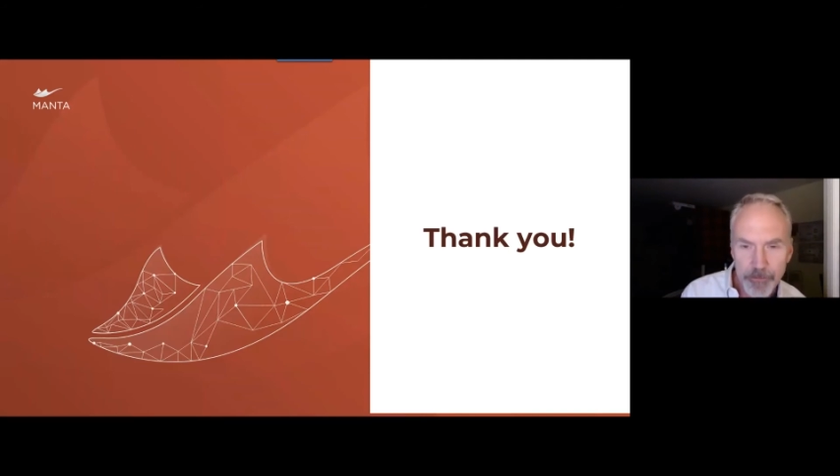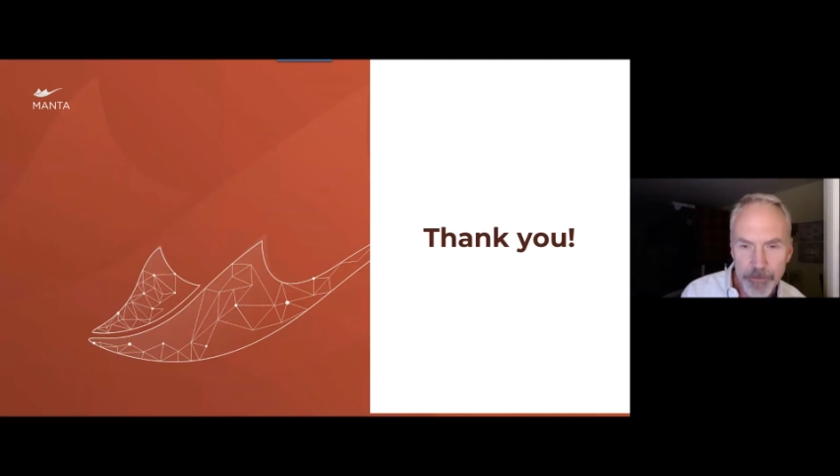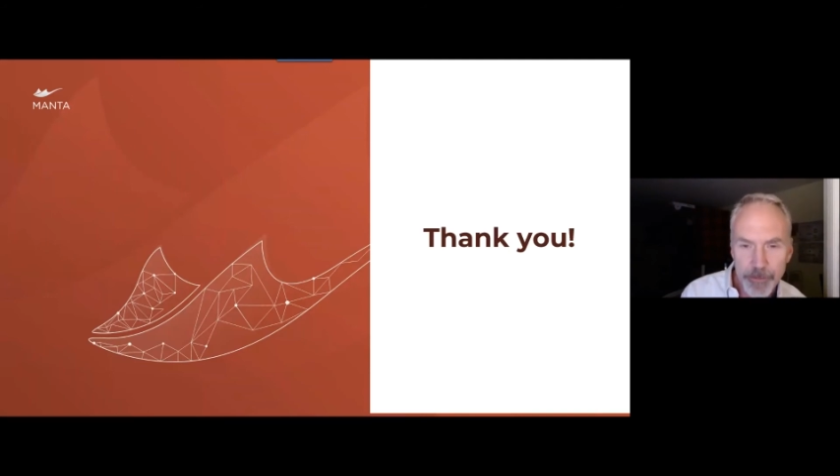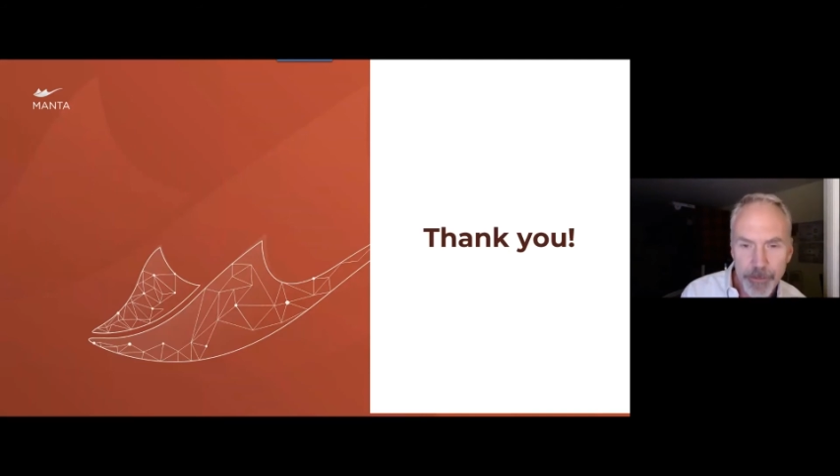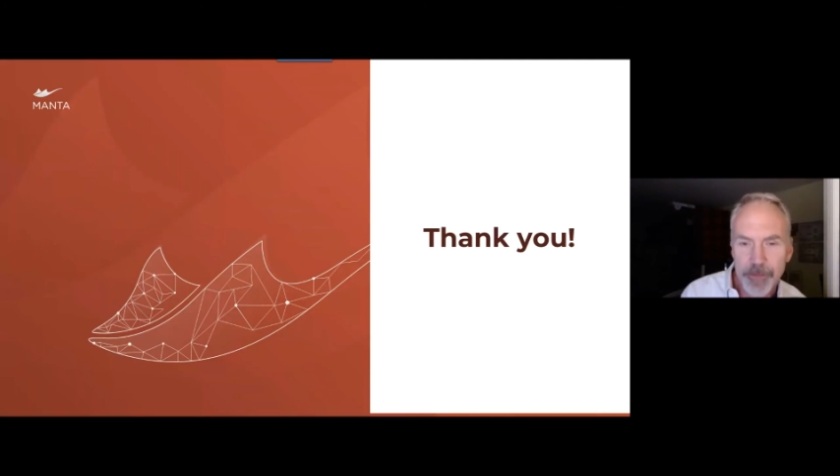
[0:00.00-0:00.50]

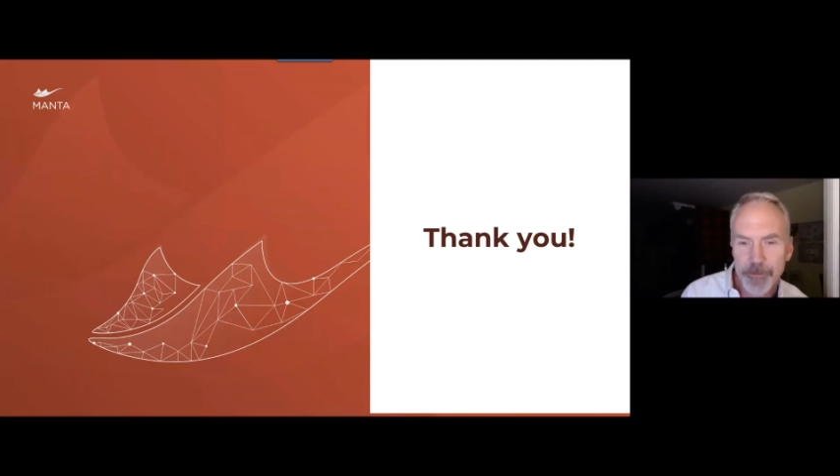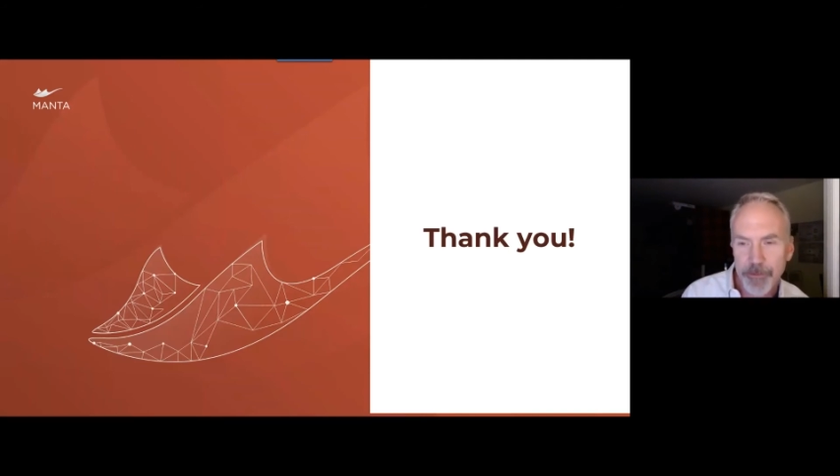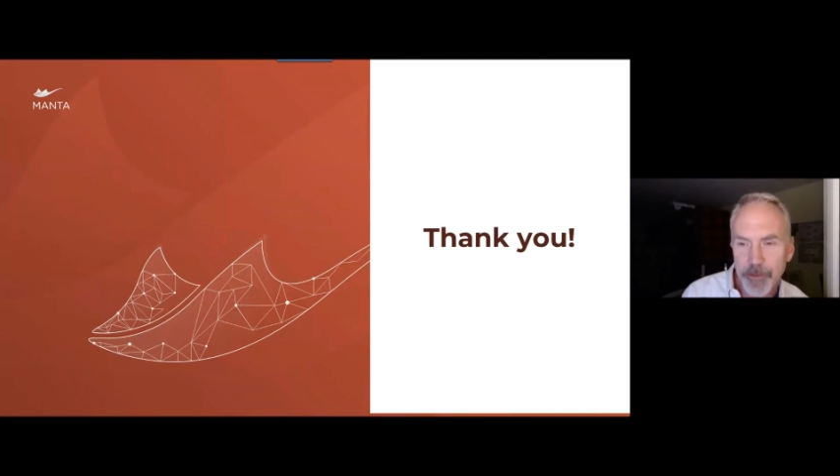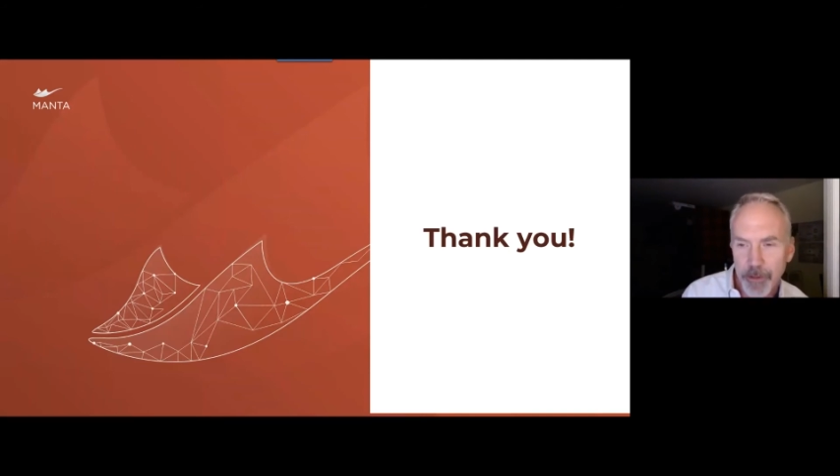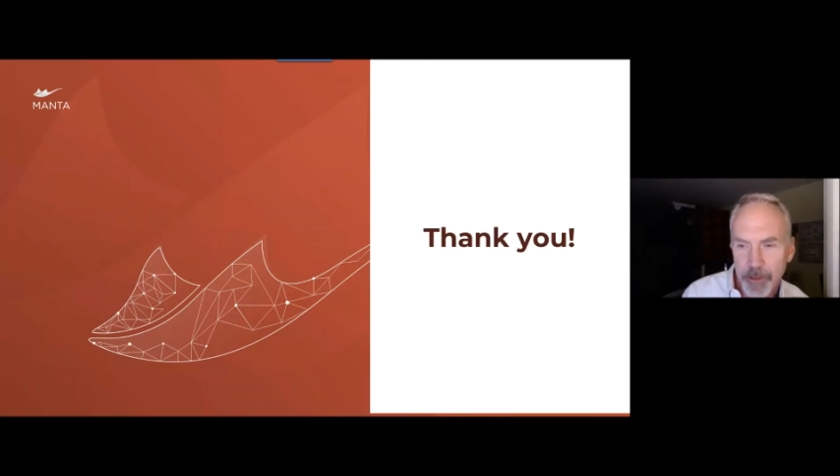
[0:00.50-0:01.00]
the best
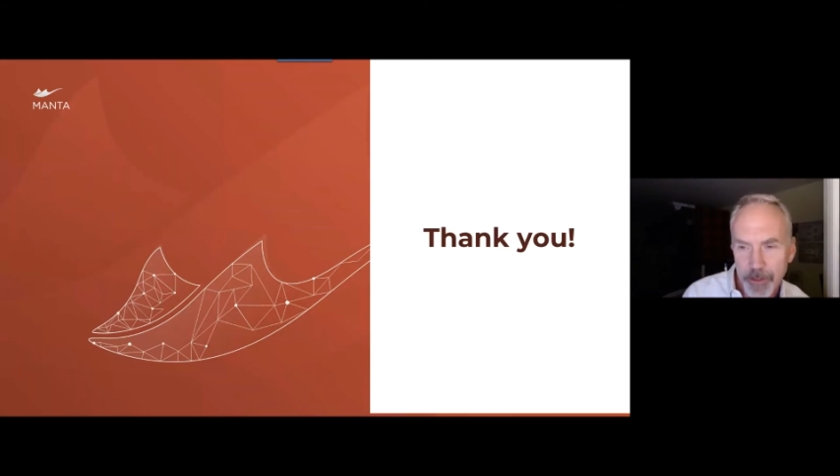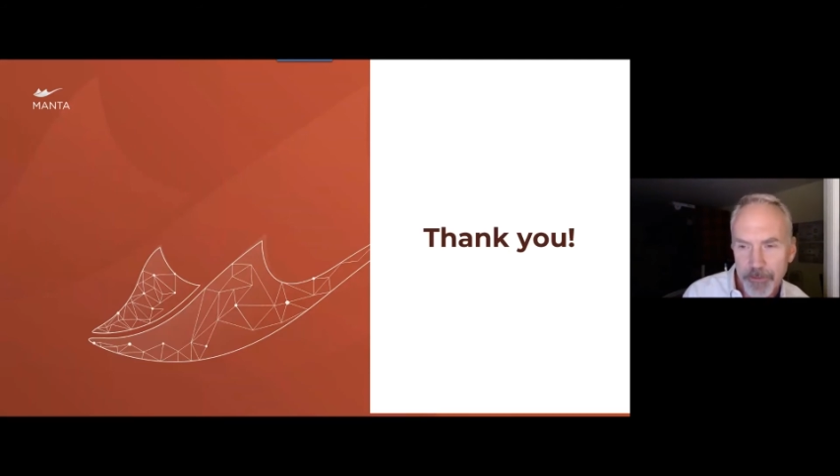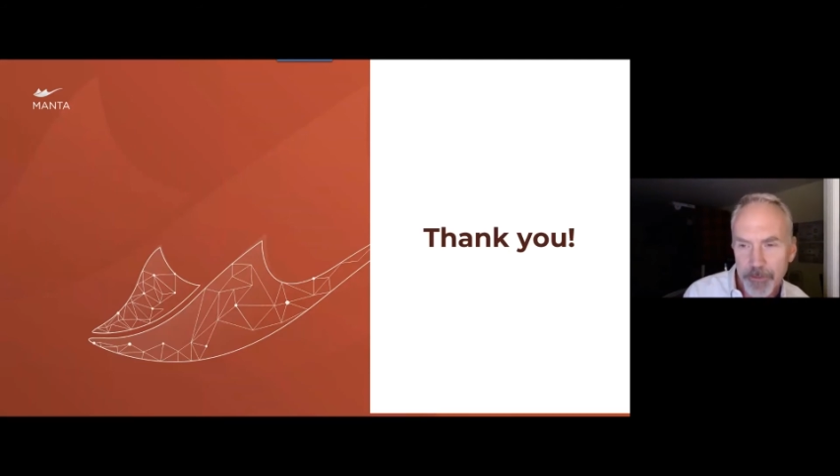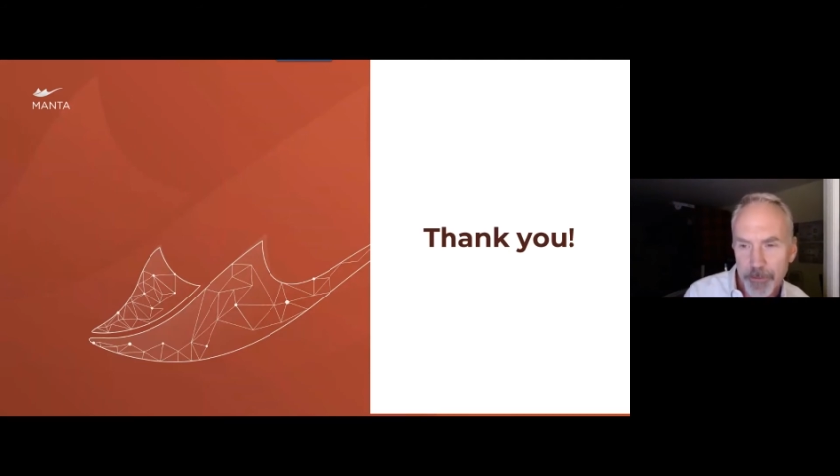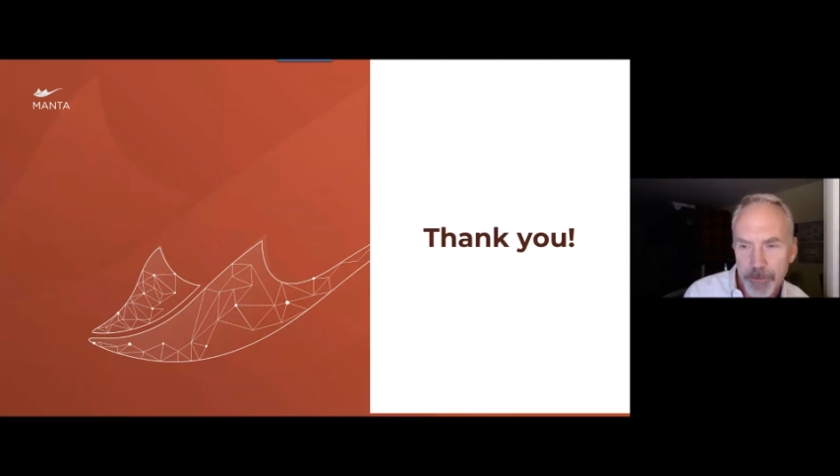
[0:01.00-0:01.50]
for our
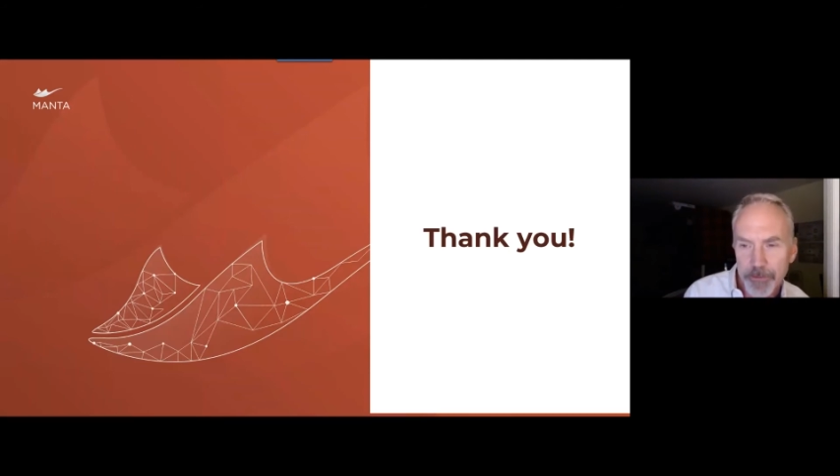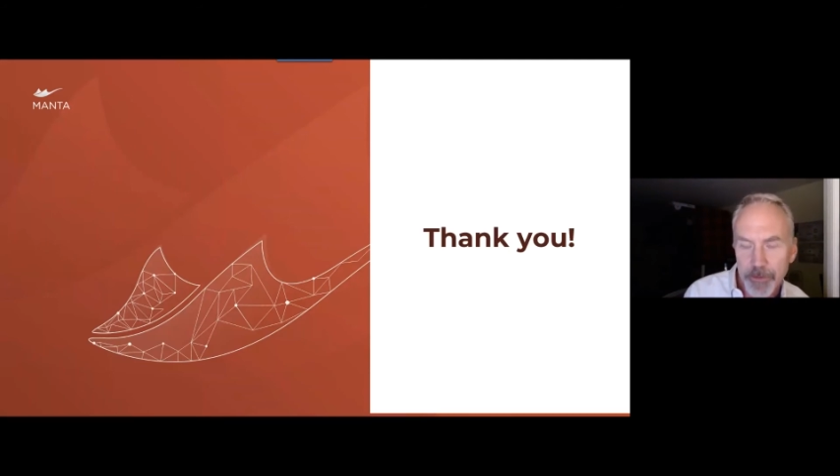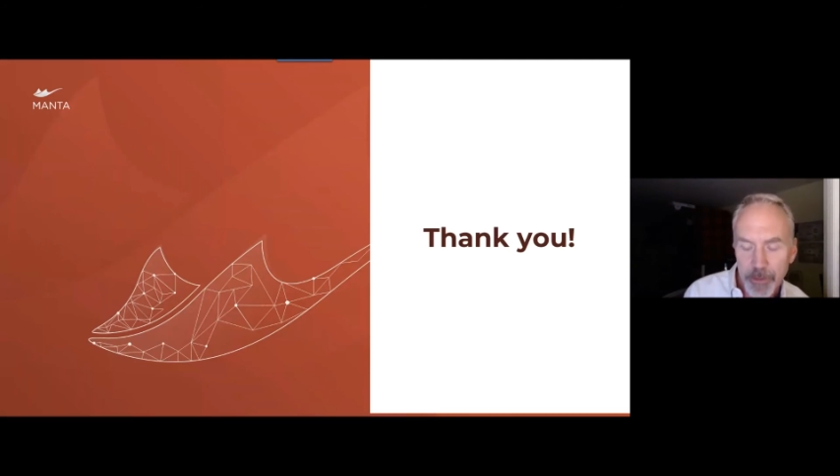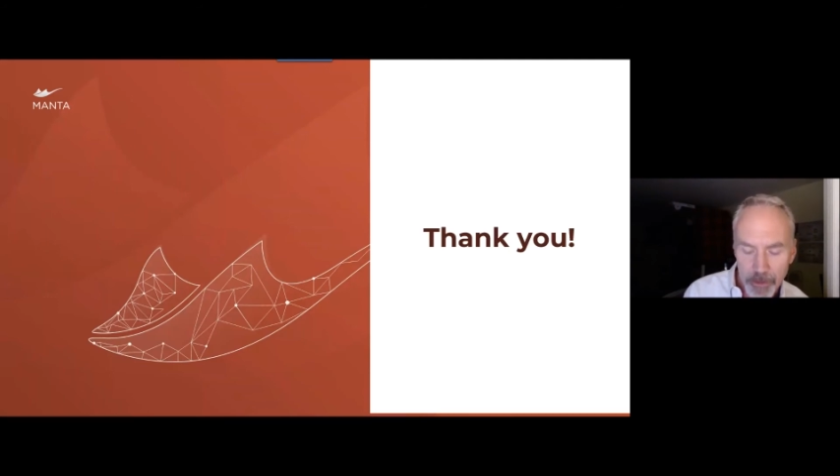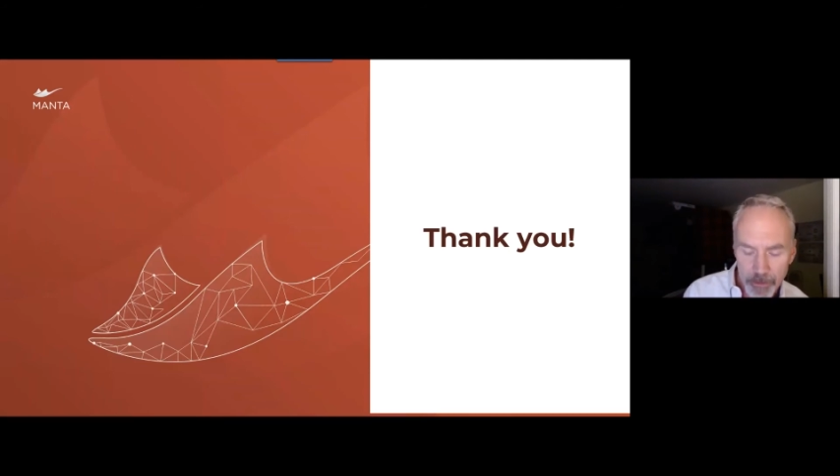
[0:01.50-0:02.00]
customers,